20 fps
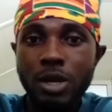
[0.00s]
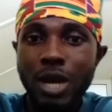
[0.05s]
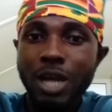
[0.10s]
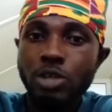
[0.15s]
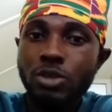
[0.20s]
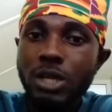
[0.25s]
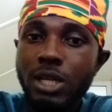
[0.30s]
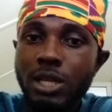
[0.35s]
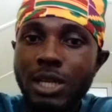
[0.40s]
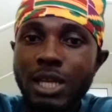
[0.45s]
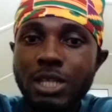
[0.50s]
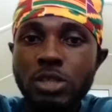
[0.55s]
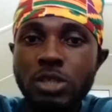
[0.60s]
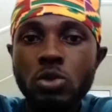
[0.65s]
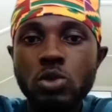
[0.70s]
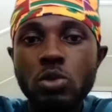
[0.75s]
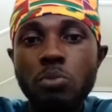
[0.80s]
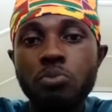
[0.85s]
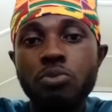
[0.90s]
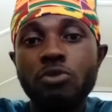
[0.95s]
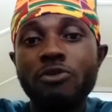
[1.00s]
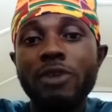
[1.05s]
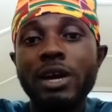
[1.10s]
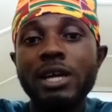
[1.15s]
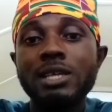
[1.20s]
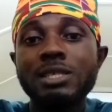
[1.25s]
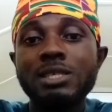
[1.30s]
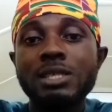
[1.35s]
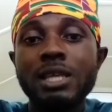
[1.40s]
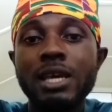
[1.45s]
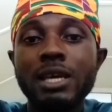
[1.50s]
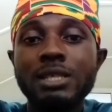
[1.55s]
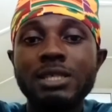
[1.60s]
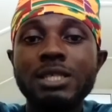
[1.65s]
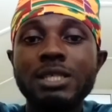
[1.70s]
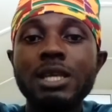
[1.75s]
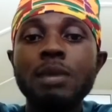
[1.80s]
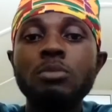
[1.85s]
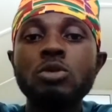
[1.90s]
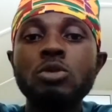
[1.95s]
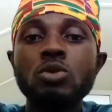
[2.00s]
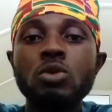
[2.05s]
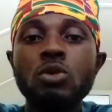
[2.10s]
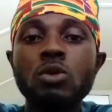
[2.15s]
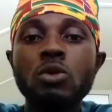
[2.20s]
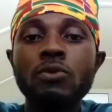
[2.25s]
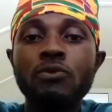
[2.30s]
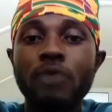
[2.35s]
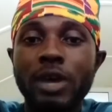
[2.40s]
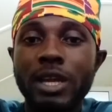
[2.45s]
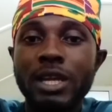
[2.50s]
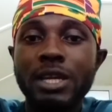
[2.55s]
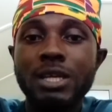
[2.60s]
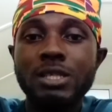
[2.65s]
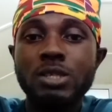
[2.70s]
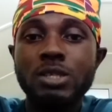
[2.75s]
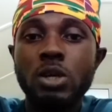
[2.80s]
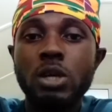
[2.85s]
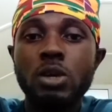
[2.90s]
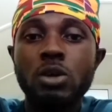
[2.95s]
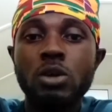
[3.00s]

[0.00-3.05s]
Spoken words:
Actually, nursing also provides a stable finance